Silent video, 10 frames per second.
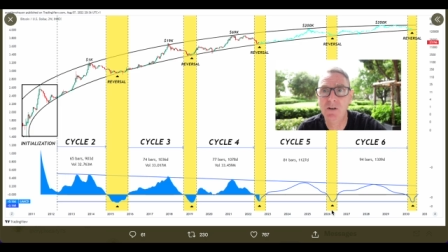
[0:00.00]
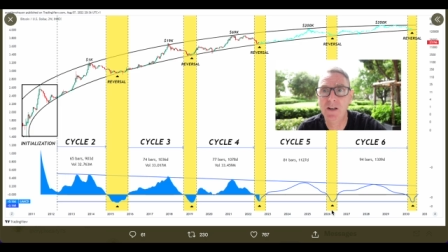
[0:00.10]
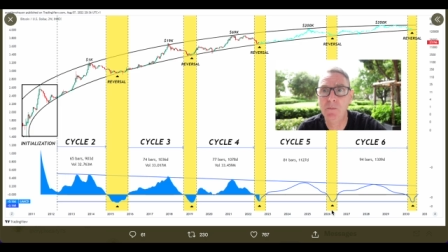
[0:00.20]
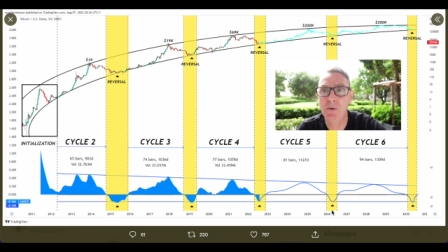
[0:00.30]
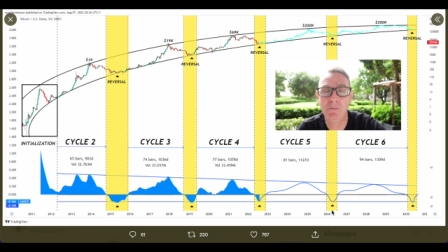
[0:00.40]
right
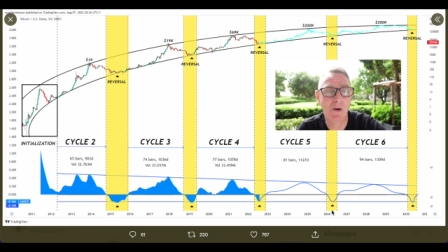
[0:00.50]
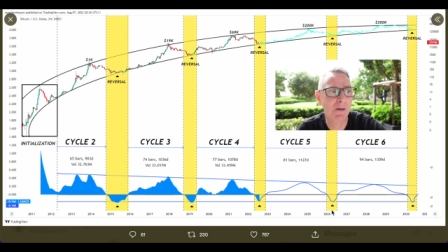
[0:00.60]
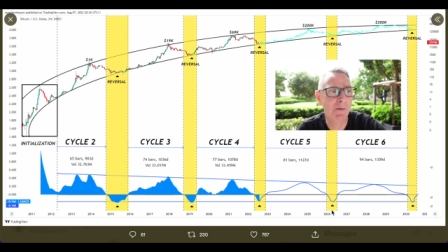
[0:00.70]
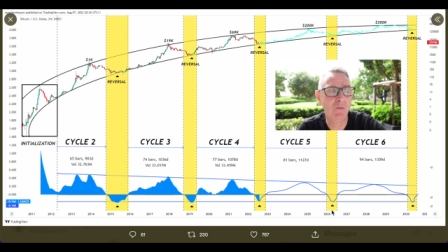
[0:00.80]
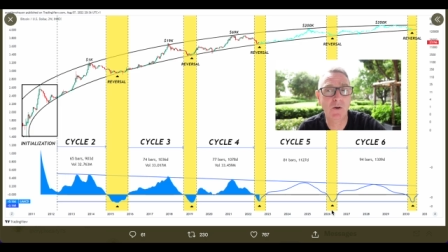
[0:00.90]
now. But
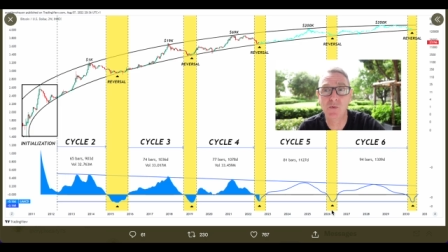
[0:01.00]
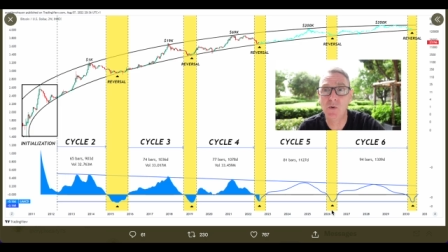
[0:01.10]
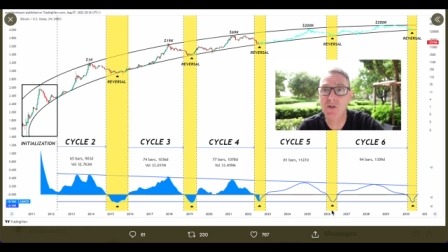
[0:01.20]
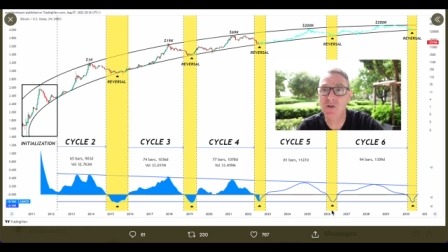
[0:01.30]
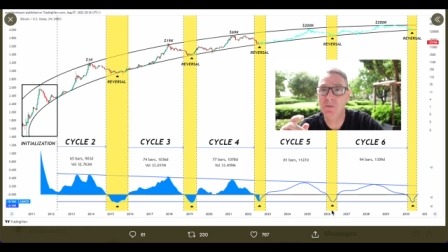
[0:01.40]
mark my words,
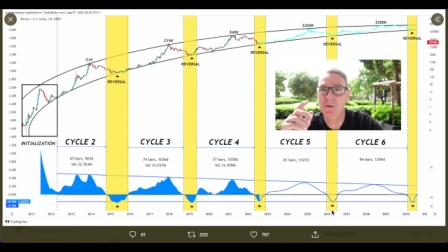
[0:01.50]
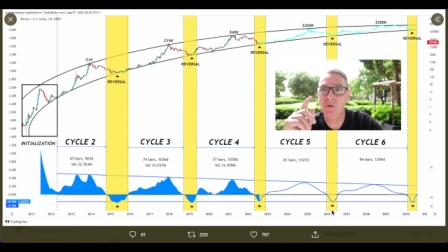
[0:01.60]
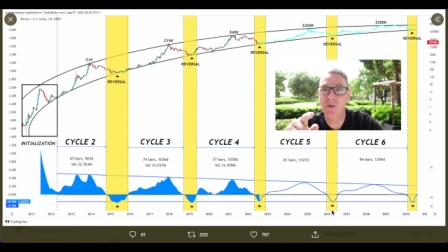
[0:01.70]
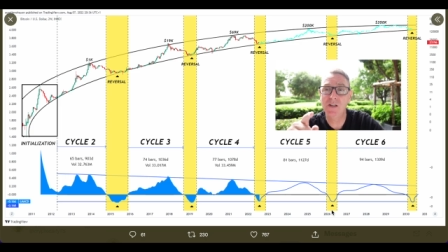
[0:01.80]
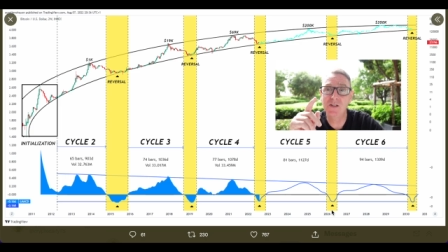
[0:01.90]
what you should be
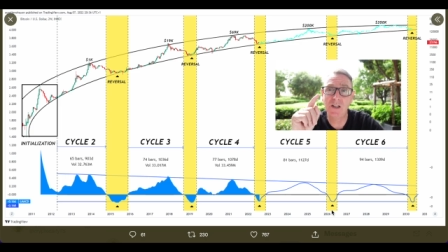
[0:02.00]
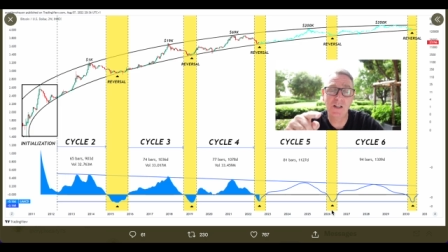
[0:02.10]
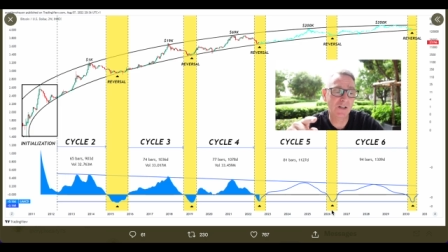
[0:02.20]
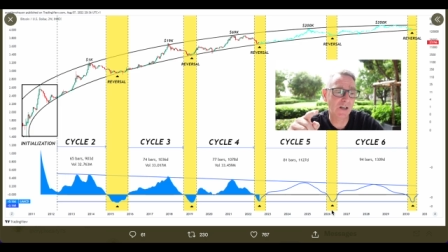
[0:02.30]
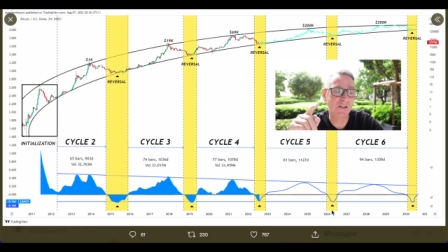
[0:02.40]
doing is
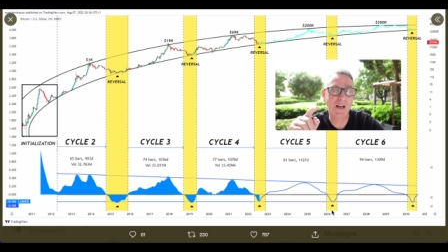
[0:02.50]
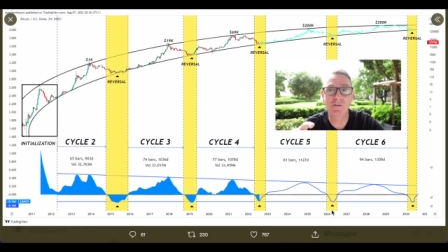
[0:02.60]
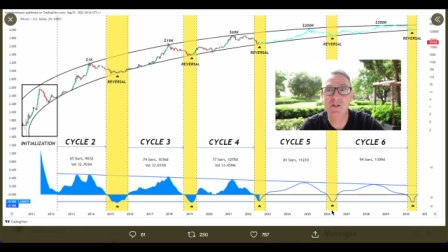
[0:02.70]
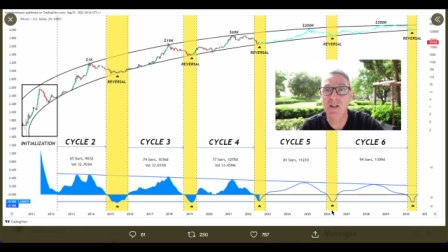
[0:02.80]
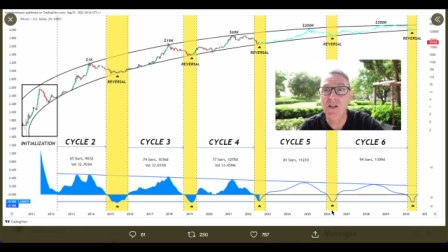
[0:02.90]
dollar cost
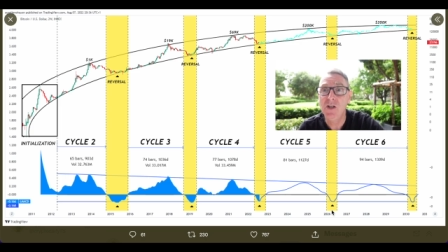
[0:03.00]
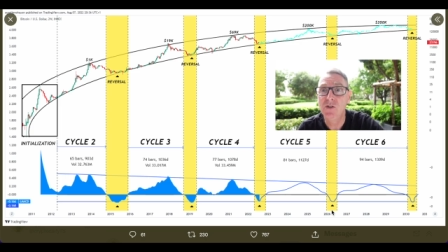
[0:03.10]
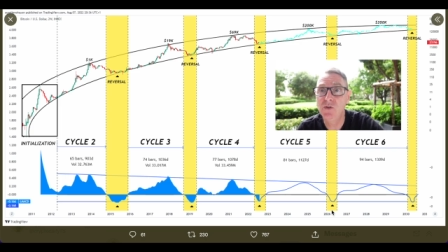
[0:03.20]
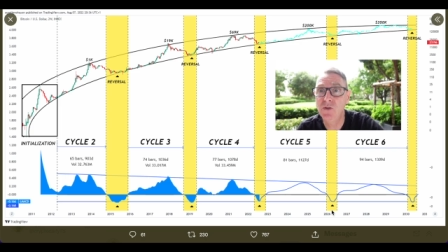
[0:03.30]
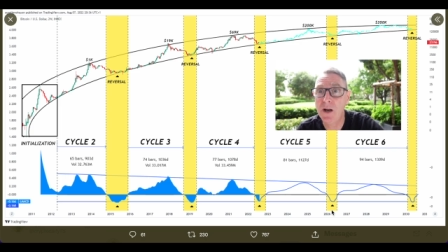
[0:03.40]
averaging.
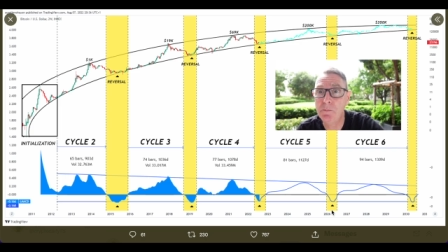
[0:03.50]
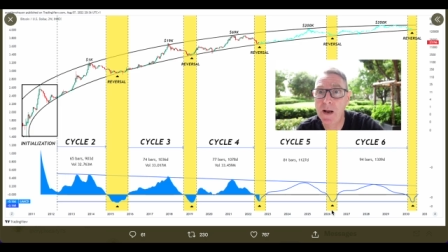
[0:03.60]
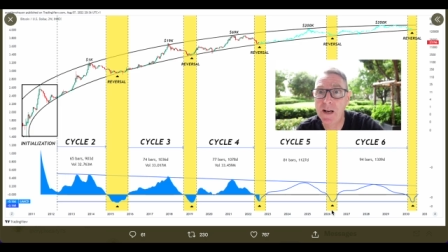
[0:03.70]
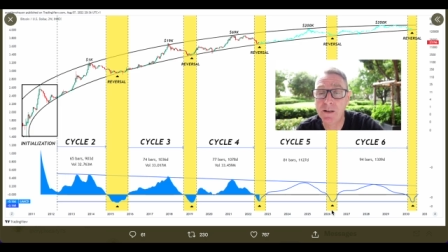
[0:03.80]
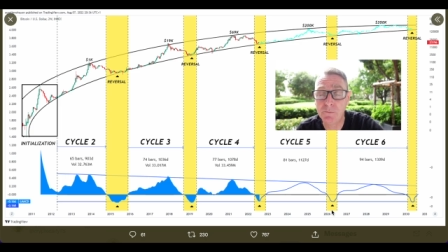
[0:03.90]
Do not
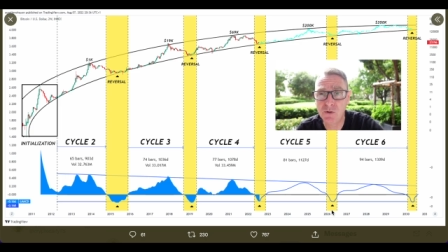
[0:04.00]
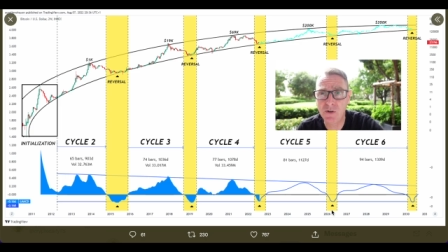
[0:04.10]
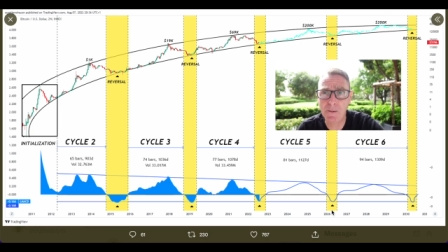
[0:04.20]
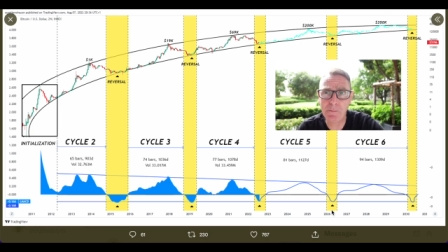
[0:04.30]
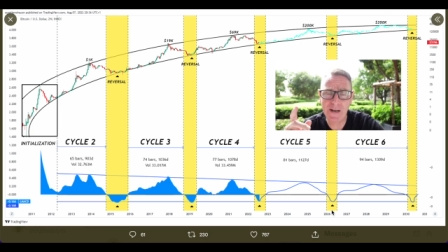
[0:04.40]

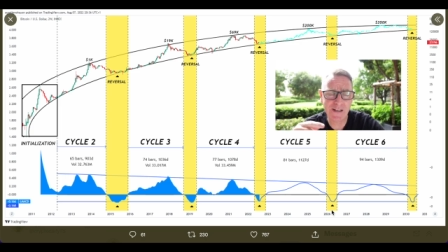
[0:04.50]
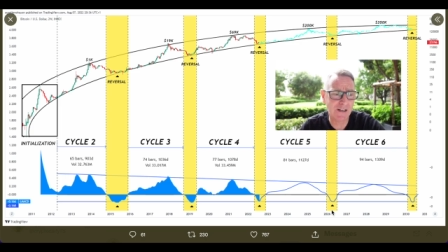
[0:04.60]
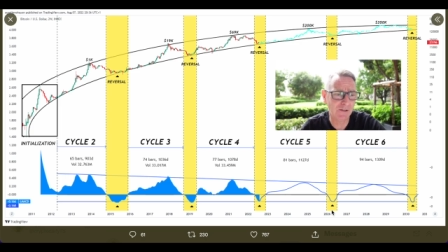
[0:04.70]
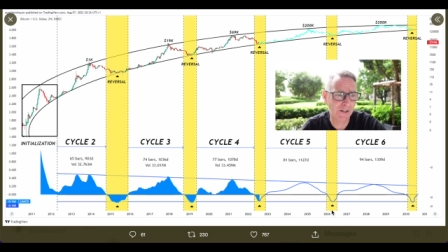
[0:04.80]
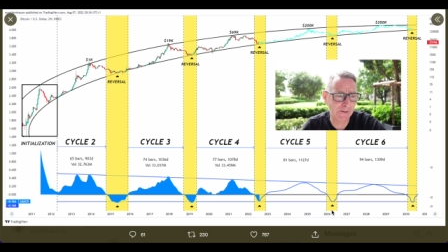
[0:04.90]
panic
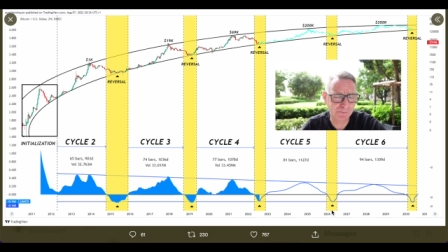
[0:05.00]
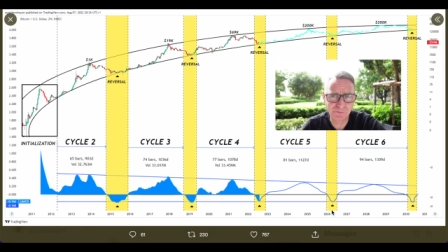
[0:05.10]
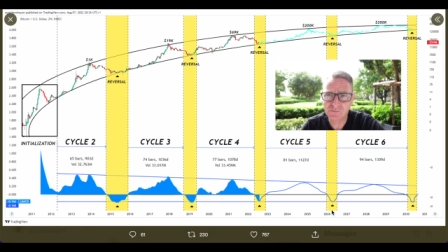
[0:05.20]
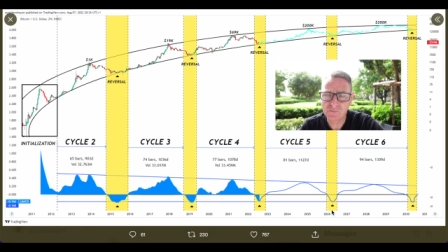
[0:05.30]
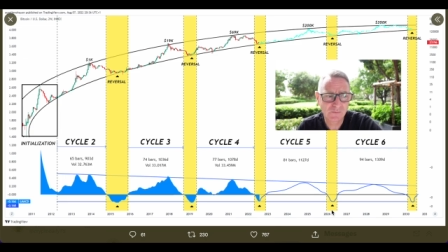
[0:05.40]
out there.
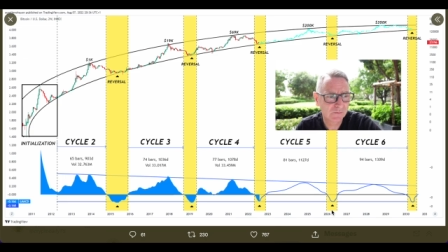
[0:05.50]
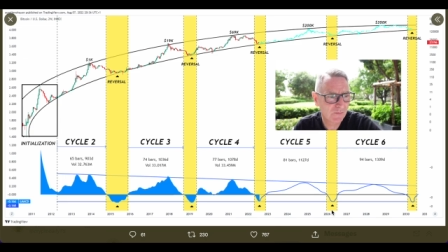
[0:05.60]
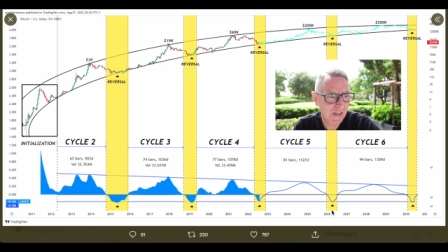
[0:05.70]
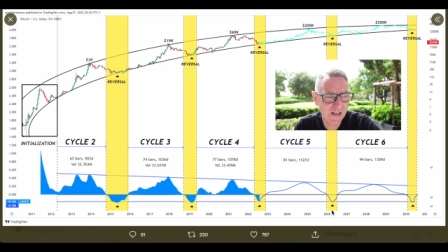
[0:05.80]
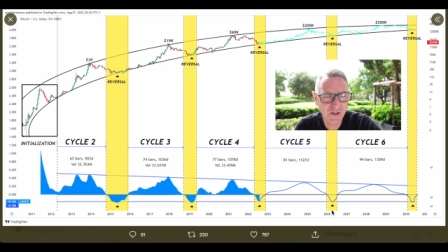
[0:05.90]

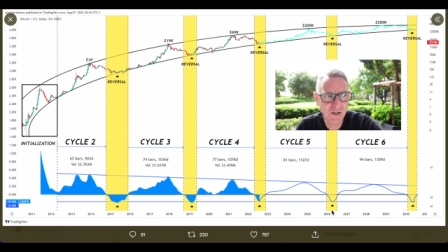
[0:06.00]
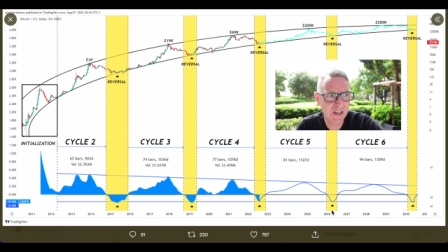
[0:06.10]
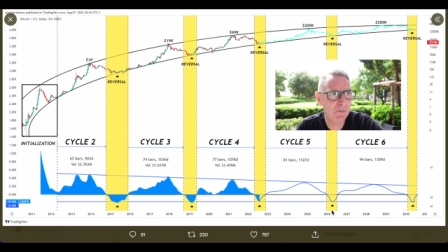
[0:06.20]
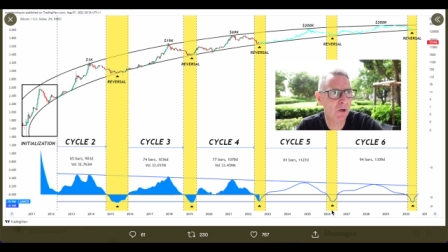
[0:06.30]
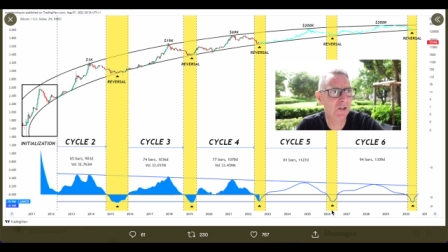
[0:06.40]
And just
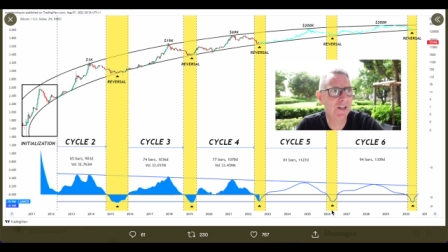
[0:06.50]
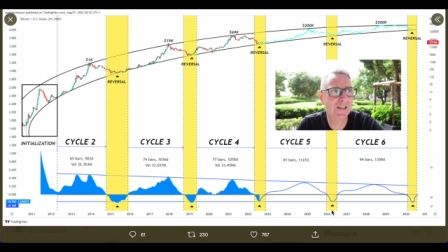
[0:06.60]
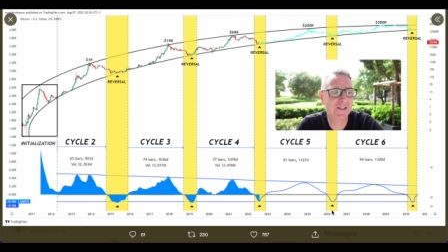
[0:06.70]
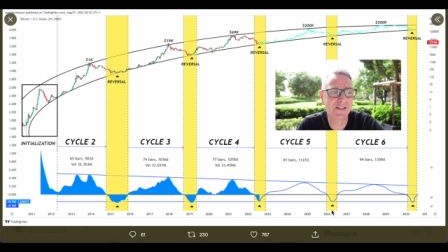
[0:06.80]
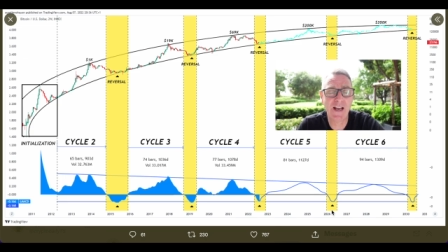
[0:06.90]
keep holding,
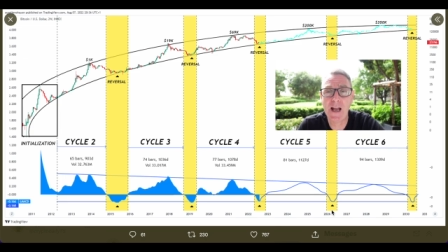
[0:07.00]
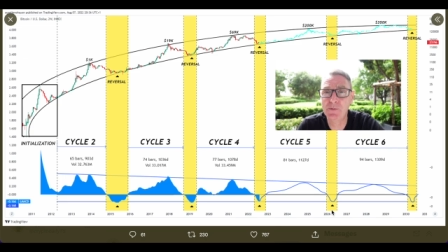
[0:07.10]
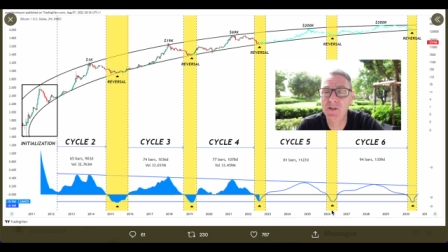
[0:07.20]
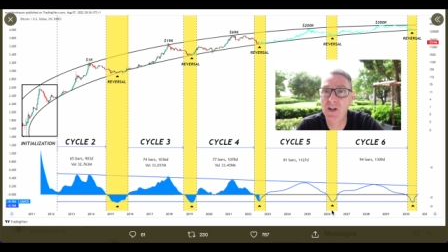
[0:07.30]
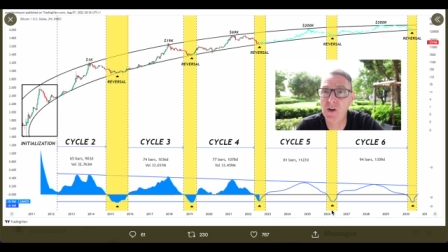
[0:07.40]
guys. That's
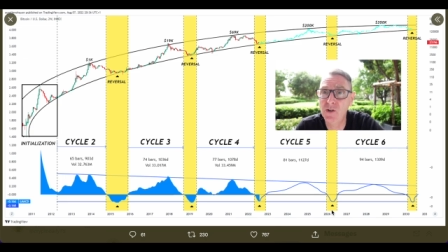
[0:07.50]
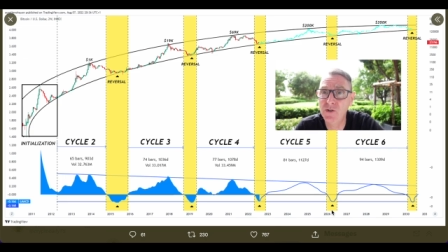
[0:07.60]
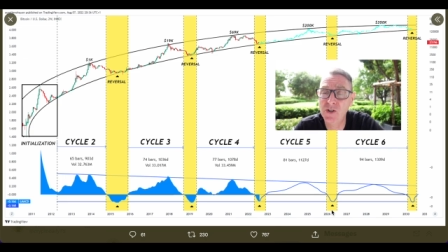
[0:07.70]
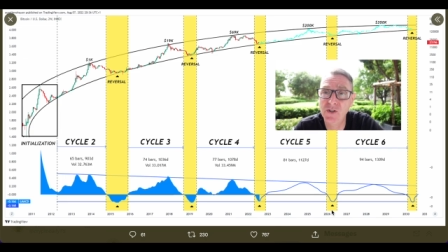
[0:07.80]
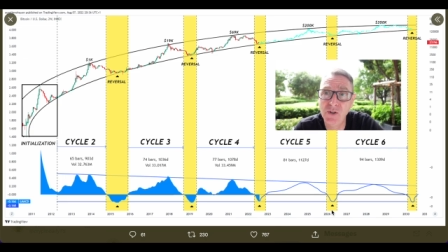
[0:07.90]
absolutely all
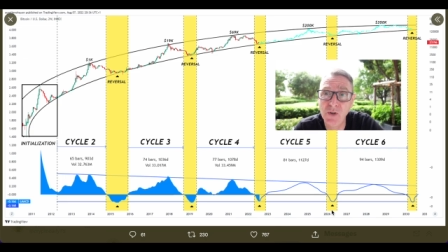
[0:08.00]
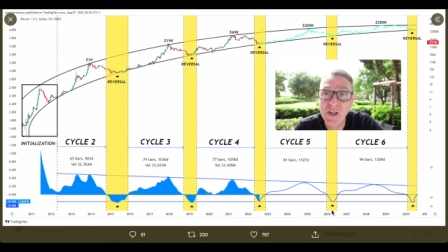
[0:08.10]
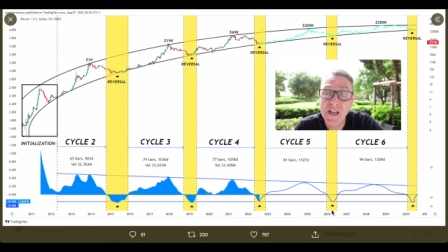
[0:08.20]
you can do.